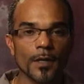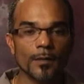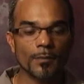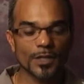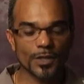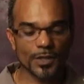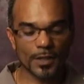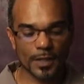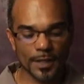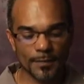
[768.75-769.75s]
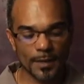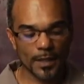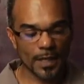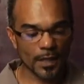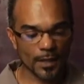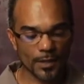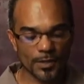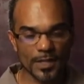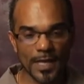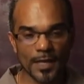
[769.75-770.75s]
much study, and
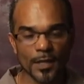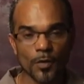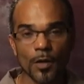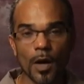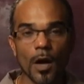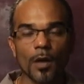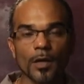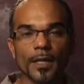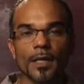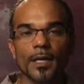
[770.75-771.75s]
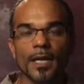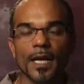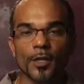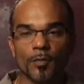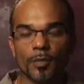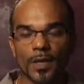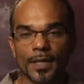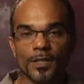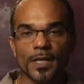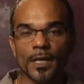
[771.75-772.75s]
understanding your calling and your
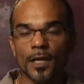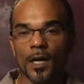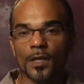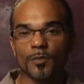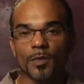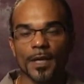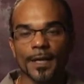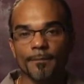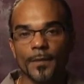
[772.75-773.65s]
place in God's plan.